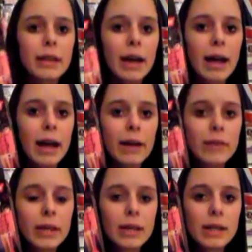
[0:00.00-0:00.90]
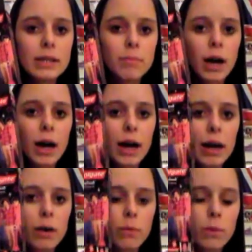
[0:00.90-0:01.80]
thing I have is
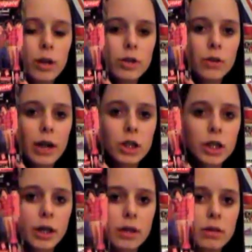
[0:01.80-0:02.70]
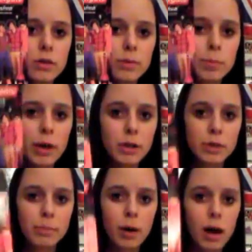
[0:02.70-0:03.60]
my One Direction
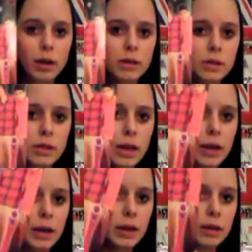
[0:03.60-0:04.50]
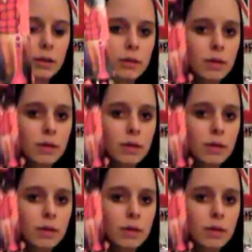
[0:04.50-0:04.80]
toothbrush box thingy,